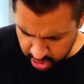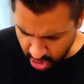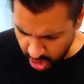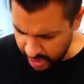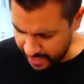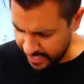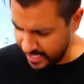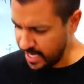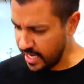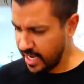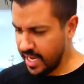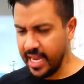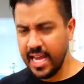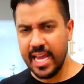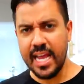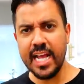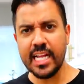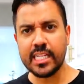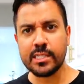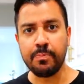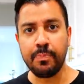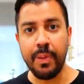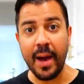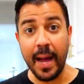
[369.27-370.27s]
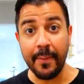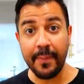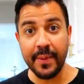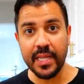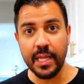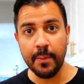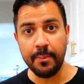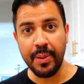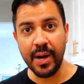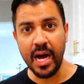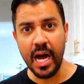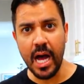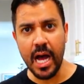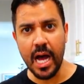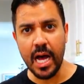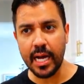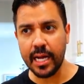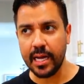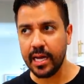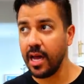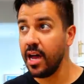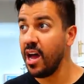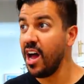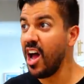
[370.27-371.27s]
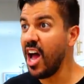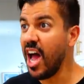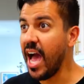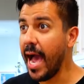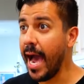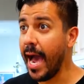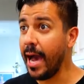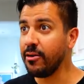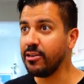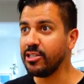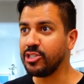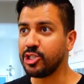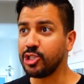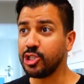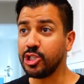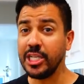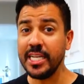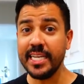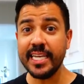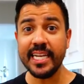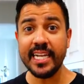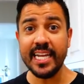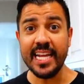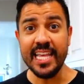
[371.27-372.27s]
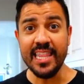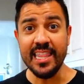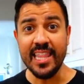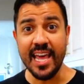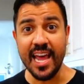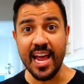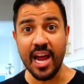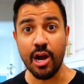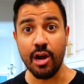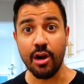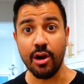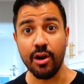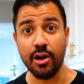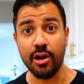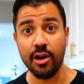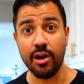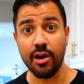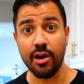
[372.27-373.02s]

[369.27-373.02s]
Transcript: Look, it's Poppy the Pug! How did she get in there?